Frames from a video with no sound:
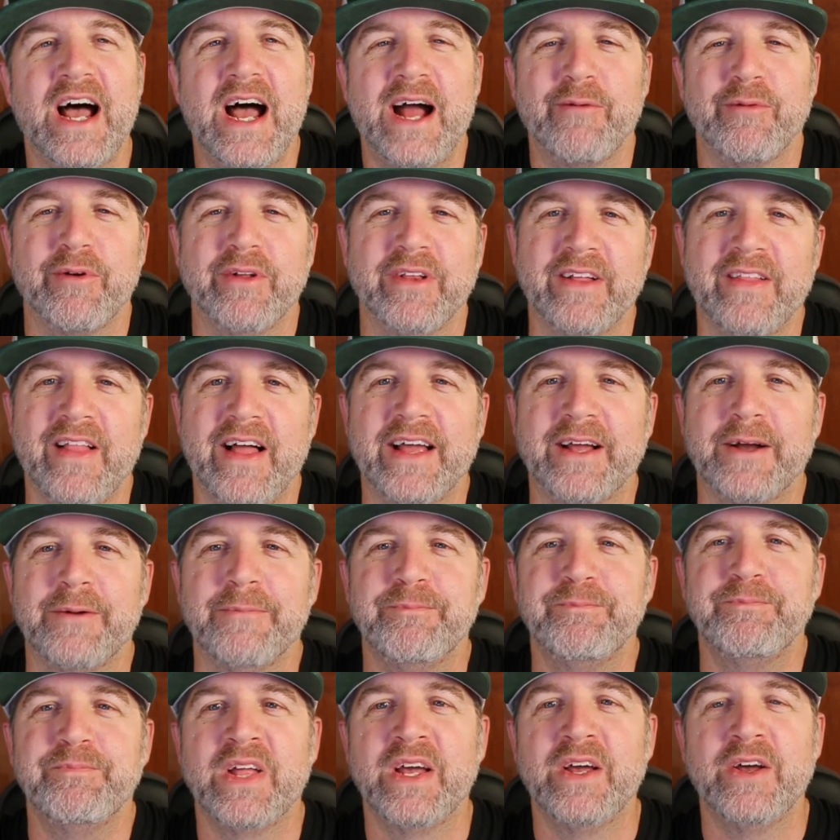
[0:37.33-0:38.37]
really like
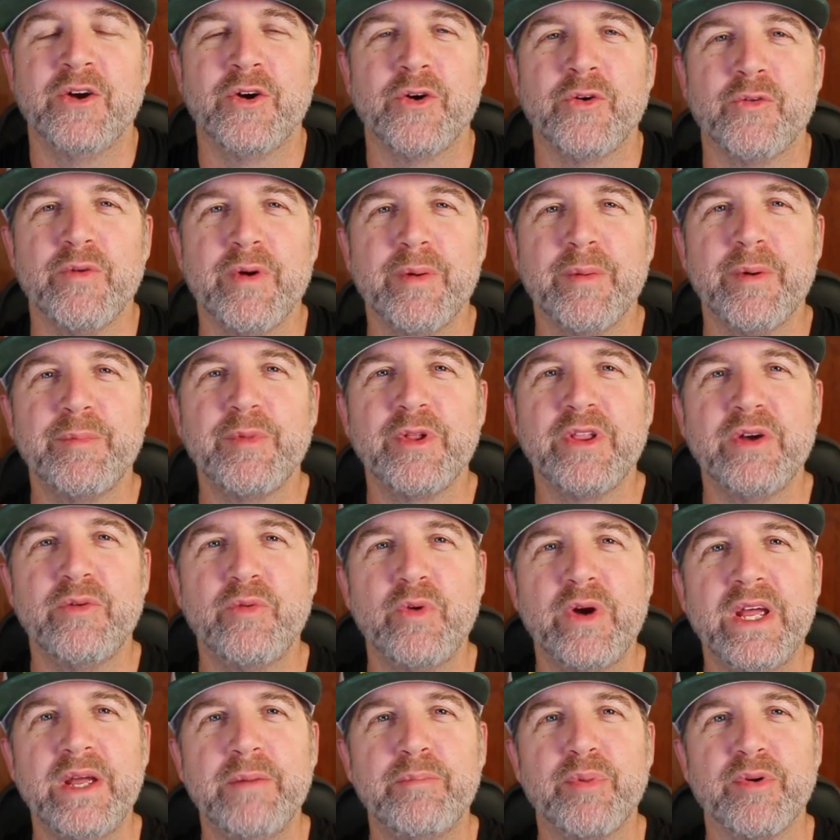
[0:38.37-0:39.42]
them. Remember that
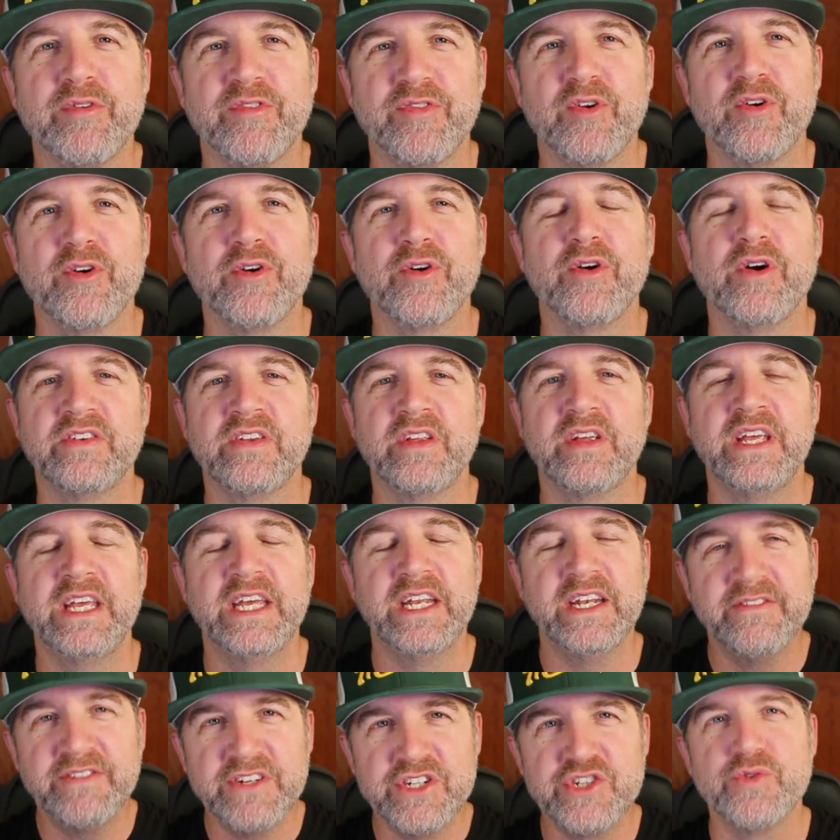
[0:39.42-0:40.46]
we prefer
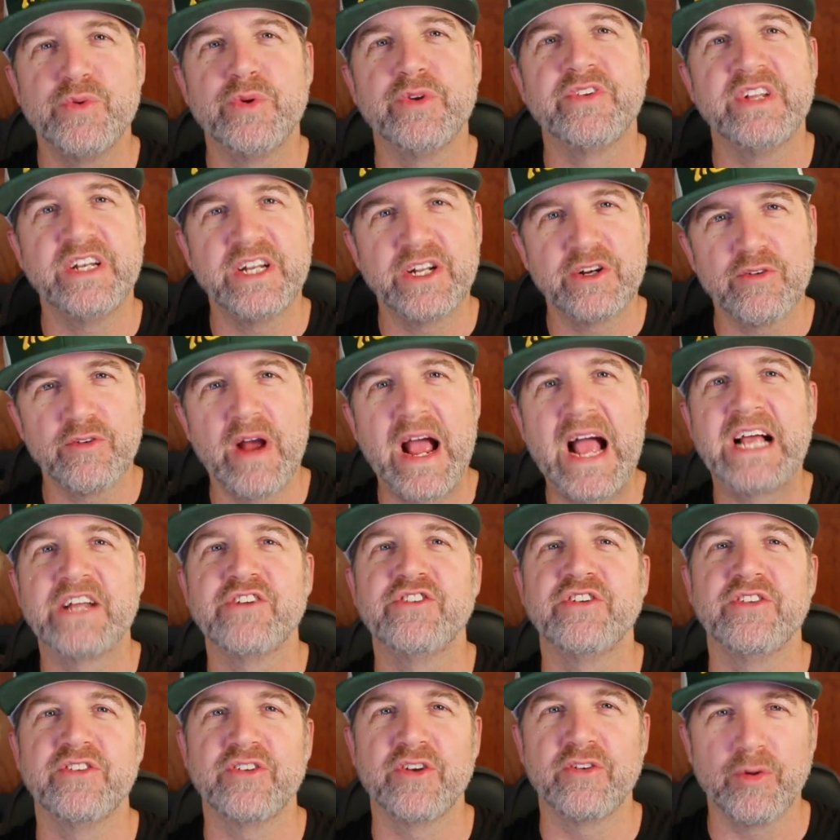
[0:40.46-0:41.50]
individuals and
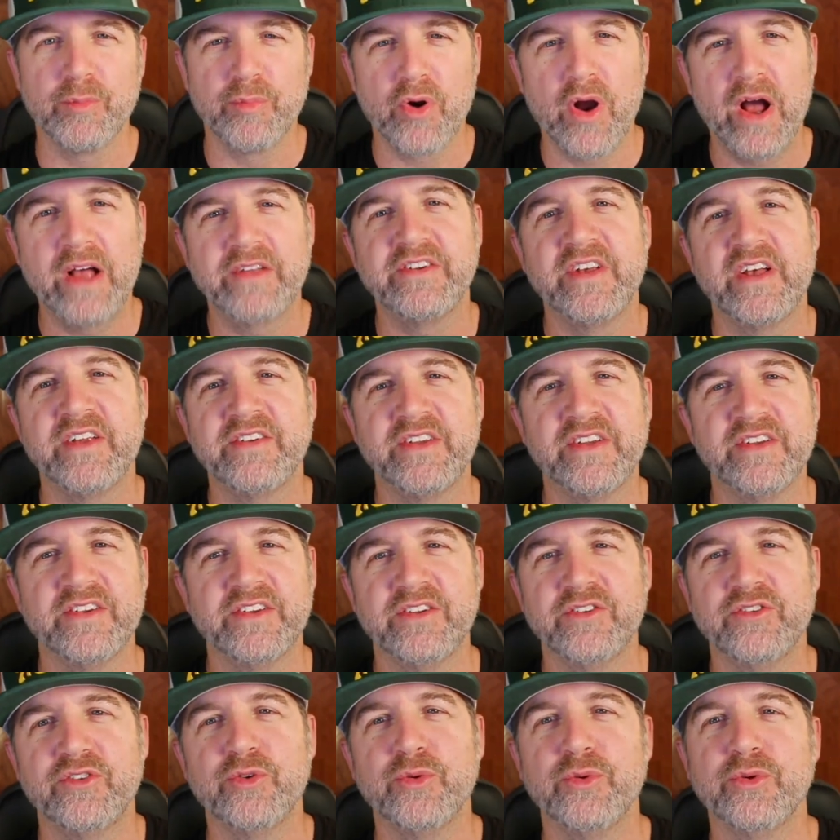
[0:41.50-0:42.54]
interactions over processes
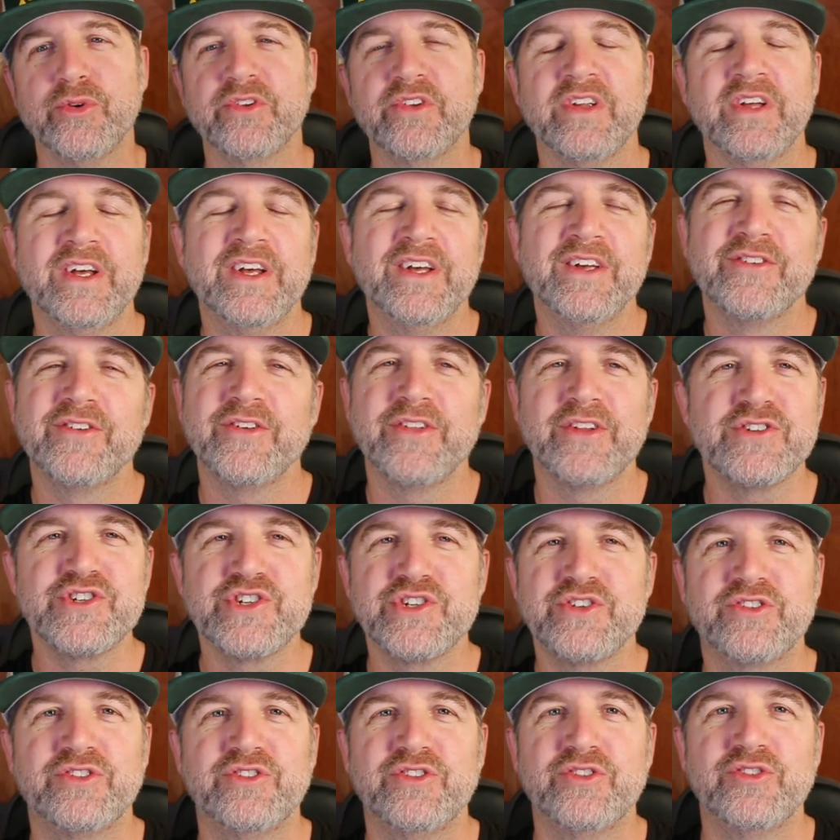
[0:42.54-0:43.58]
and tools. So they're
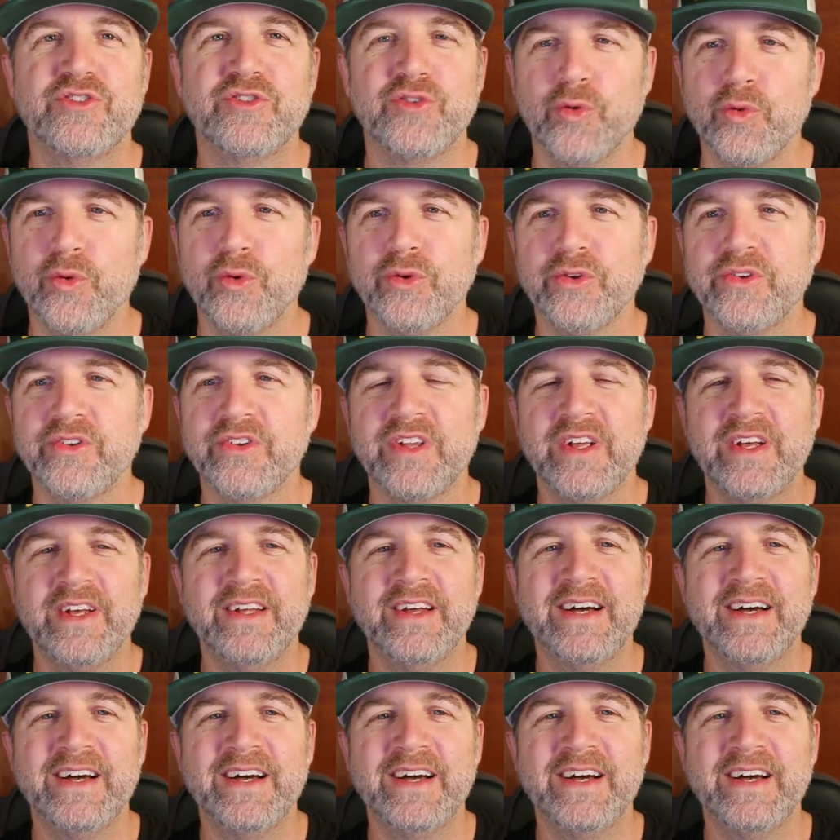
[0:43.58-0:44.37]
just tools.